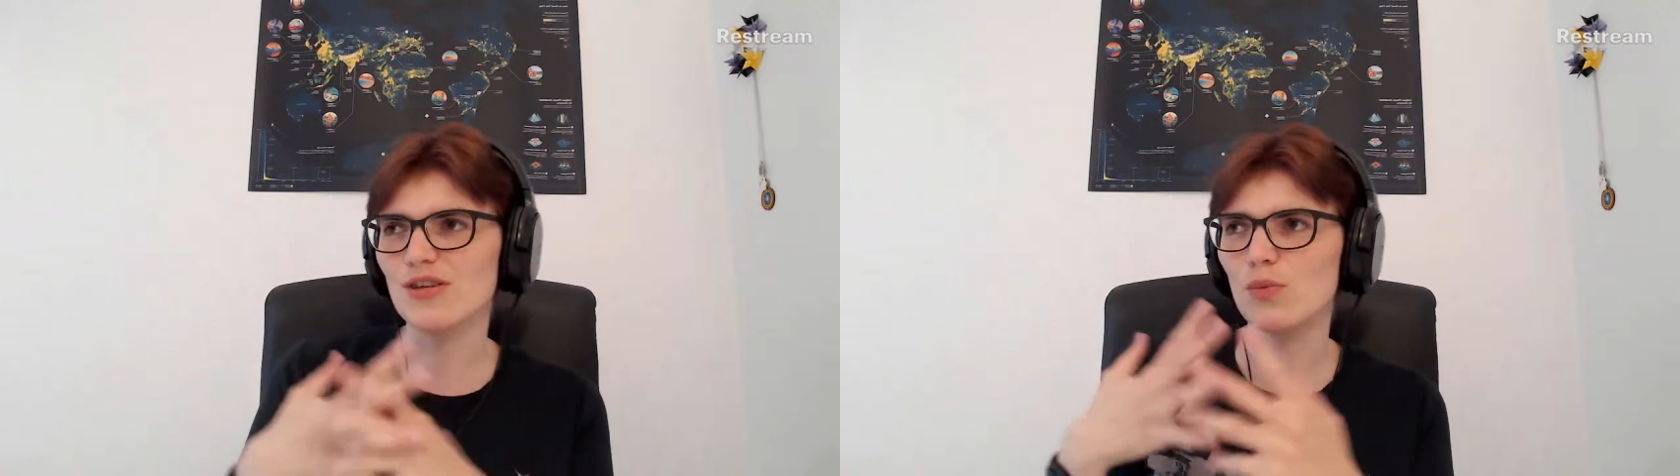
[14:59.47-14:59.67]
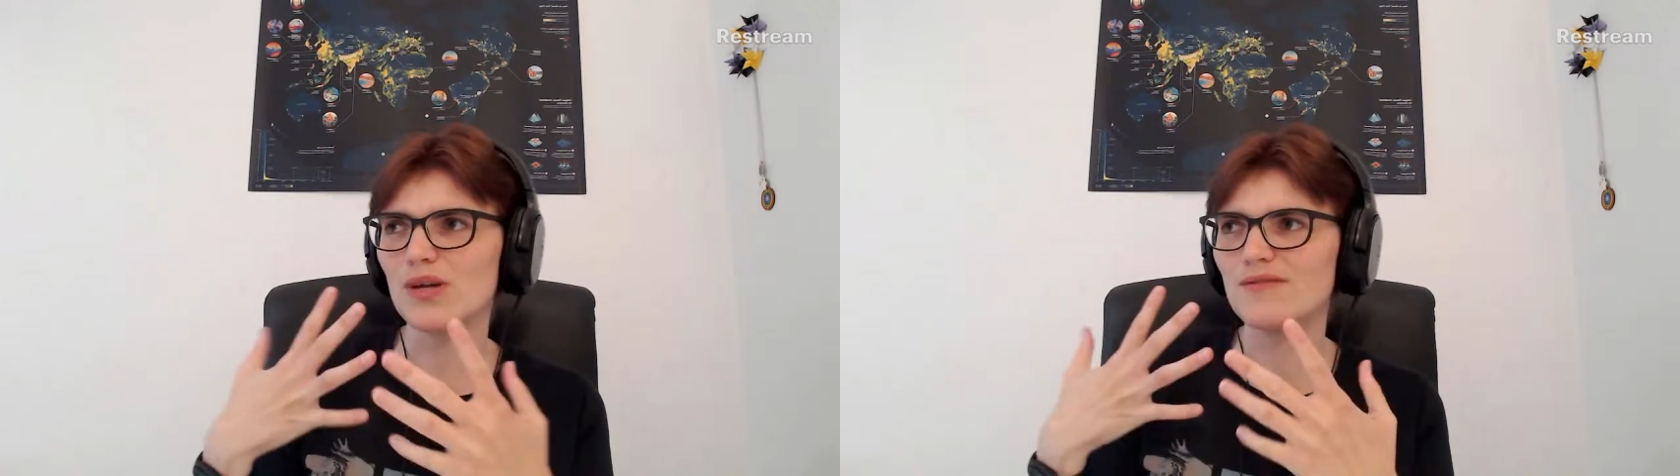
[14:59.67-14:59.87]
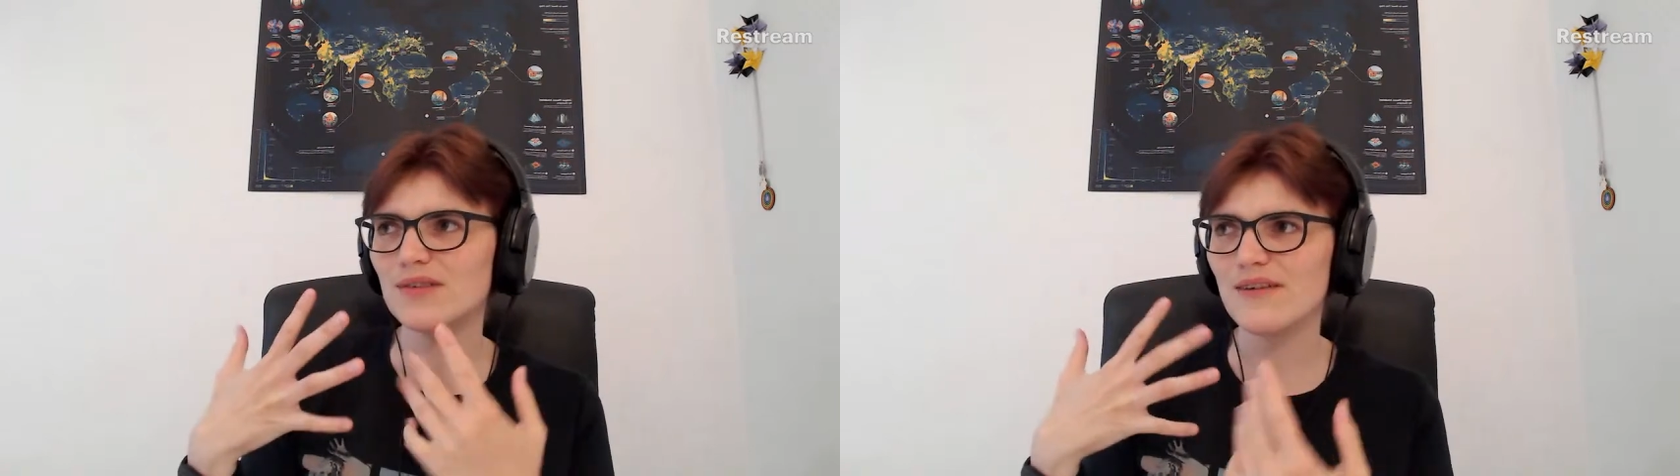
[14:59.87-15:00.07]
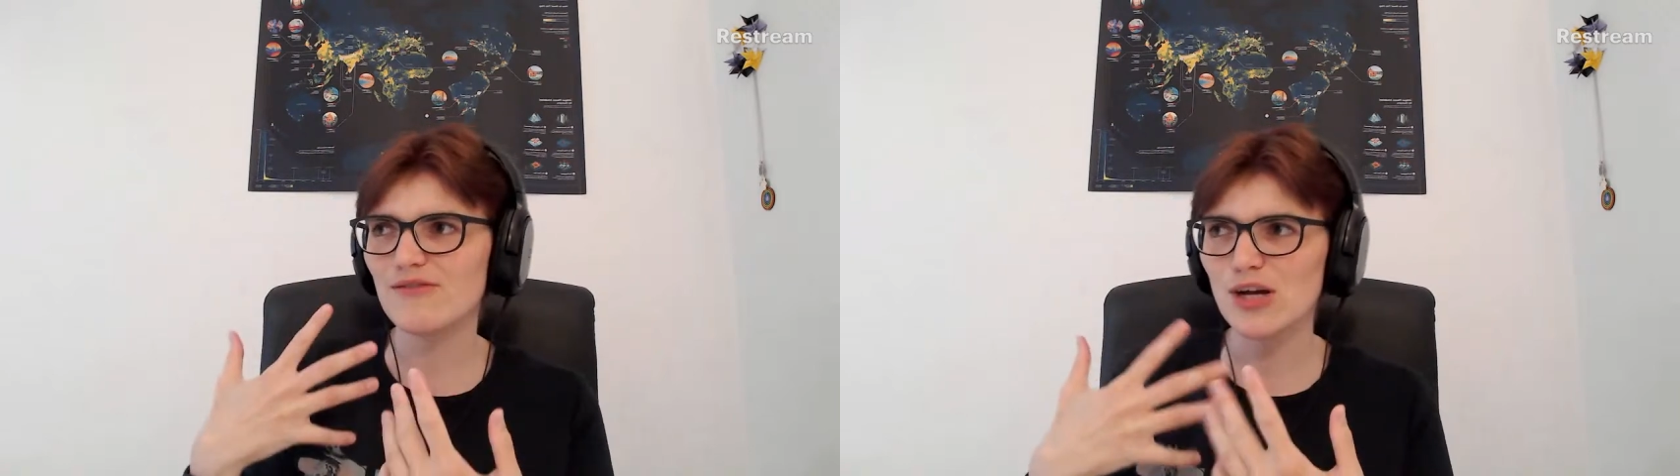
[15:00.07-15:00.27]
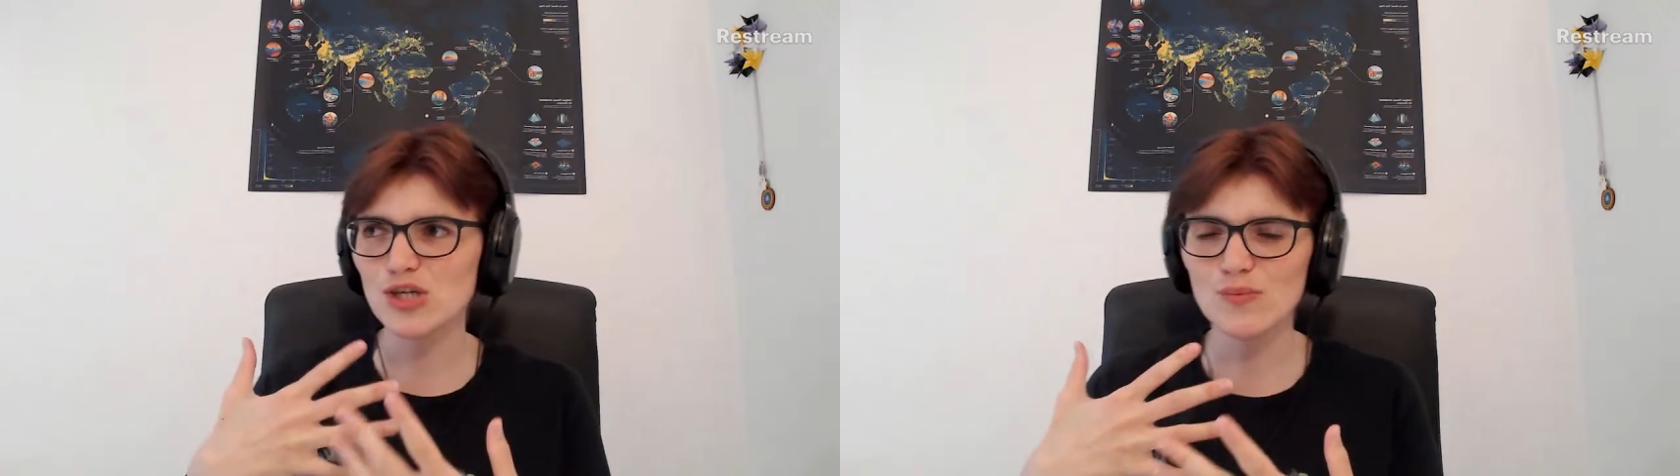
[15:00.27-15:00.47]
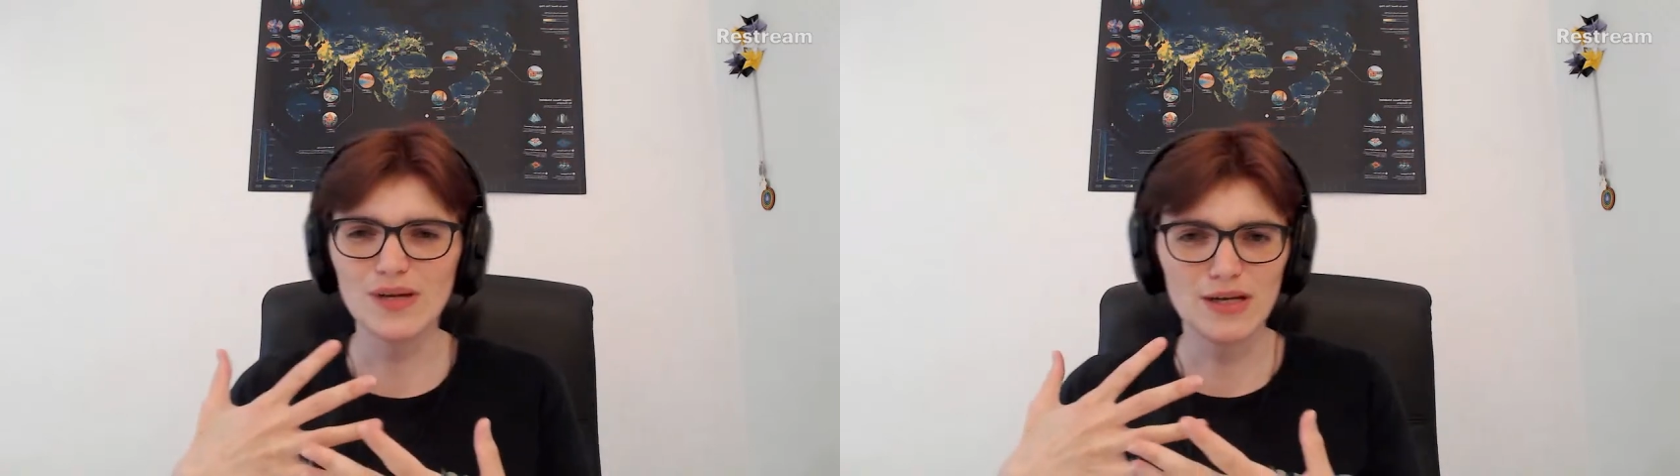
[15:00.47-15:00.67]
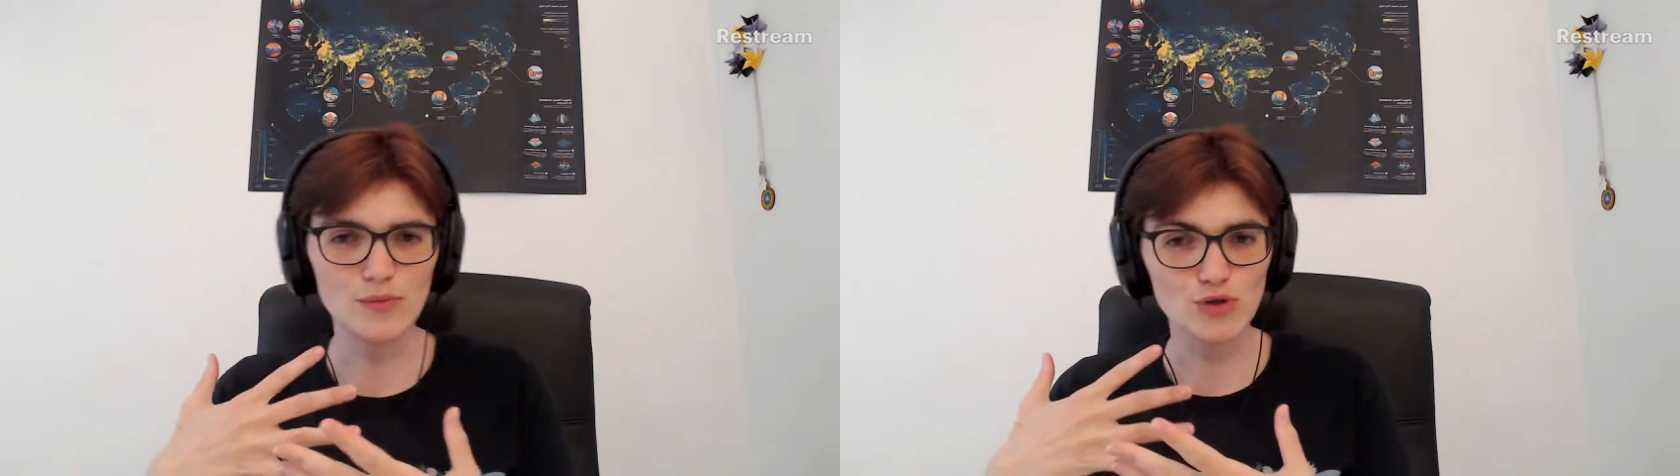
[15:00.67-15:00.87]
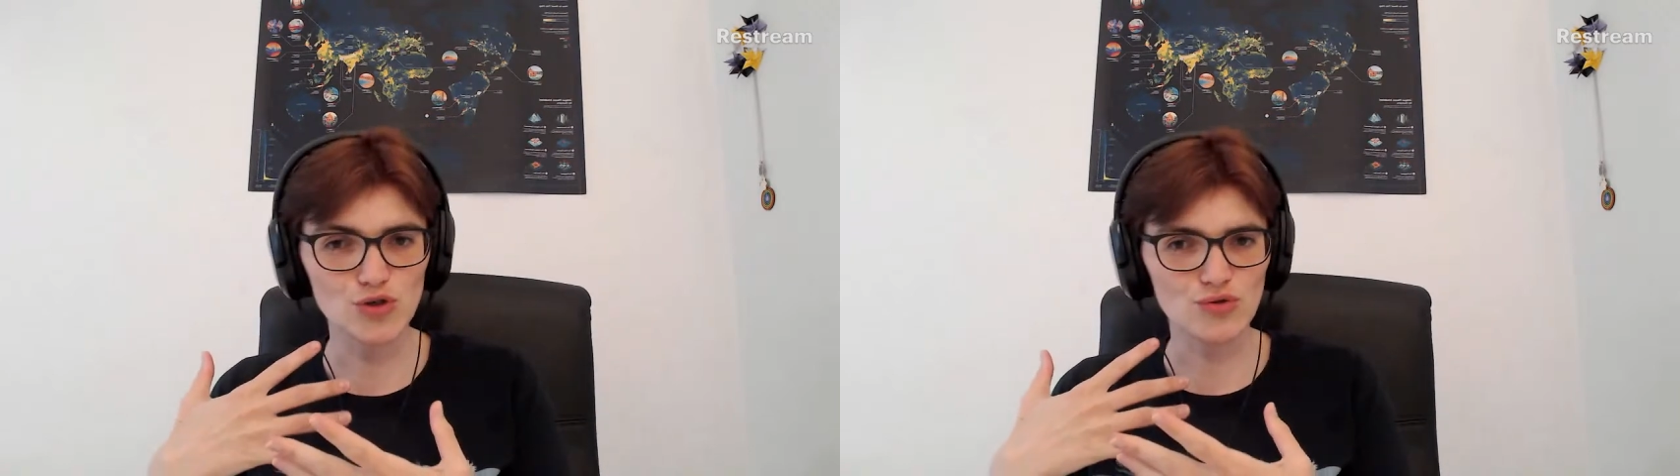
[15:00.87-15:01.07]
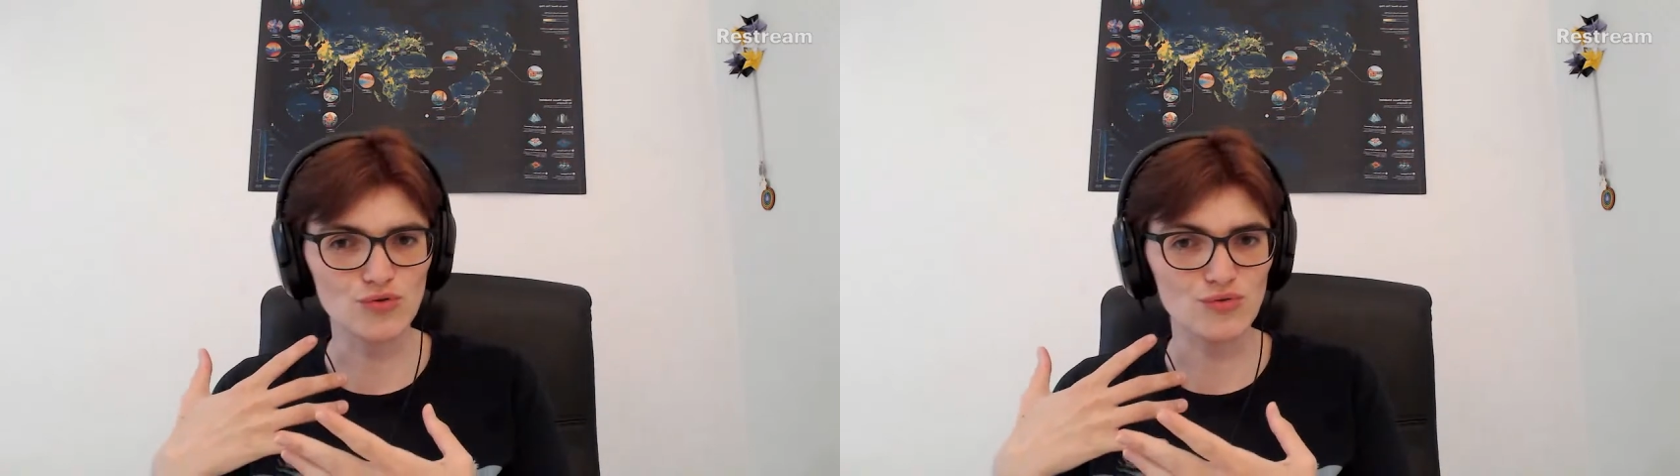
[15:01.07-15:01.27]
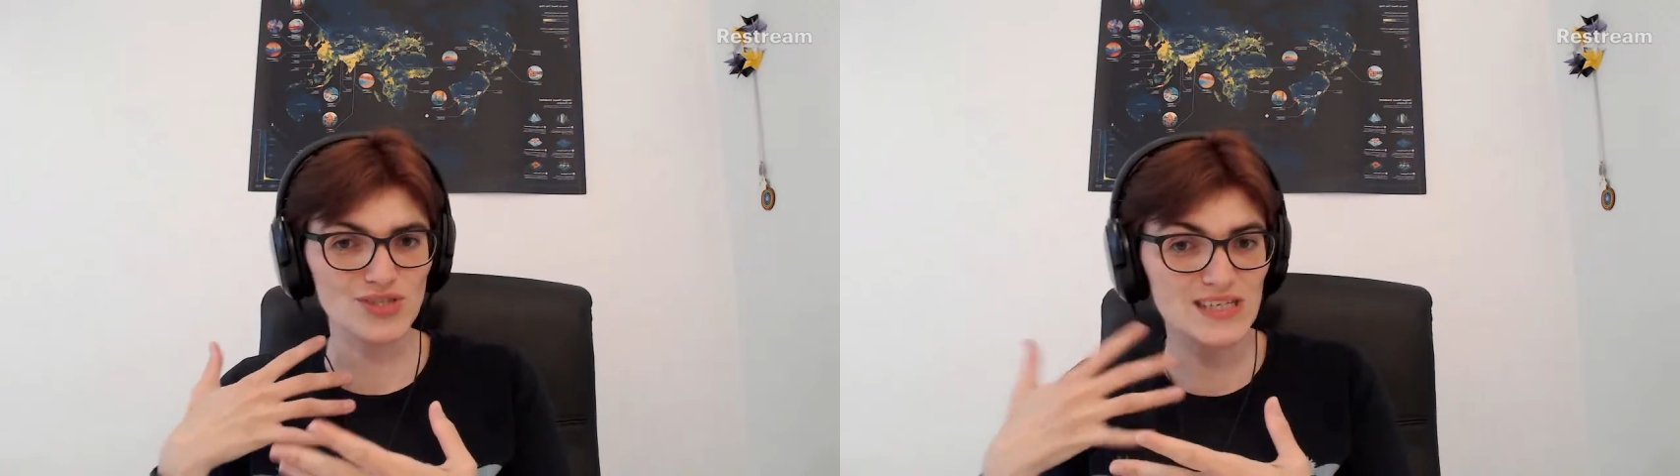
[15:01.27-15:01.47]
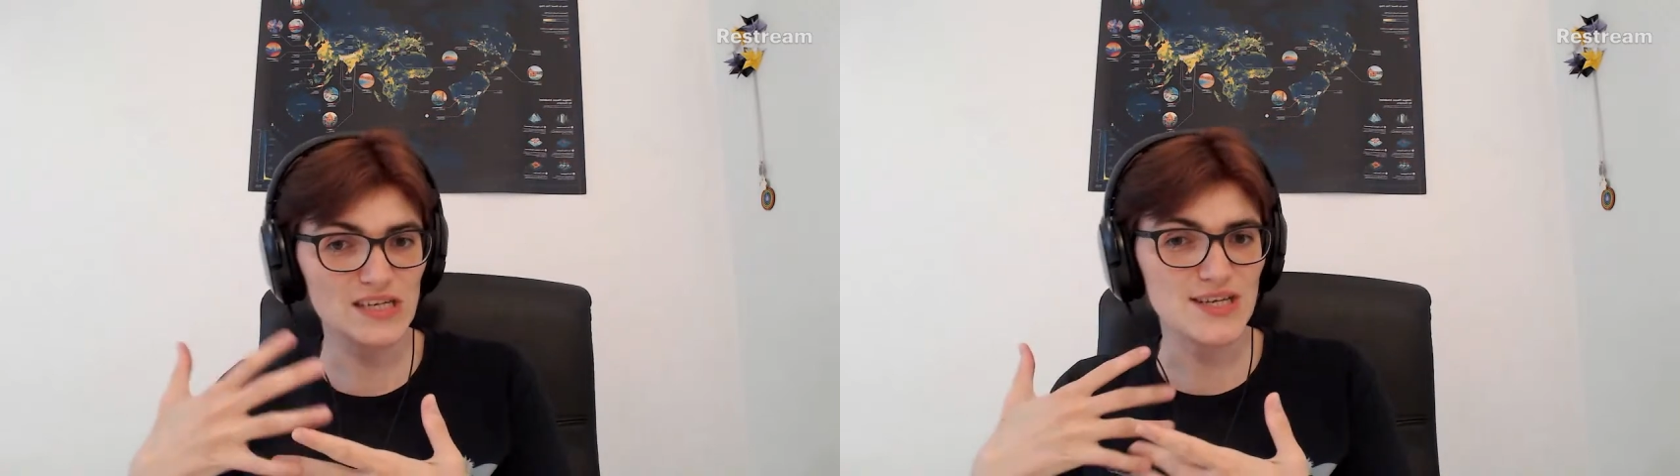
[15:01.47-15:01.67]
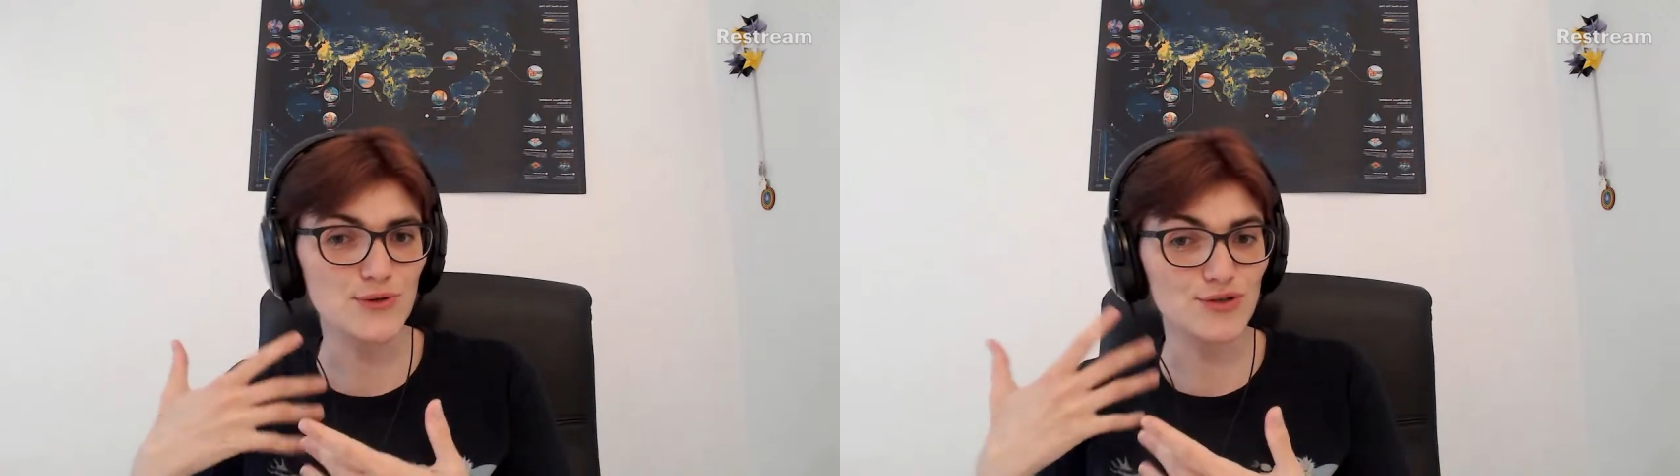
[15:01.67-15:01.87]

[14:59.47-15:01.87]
that we have never actually been able to see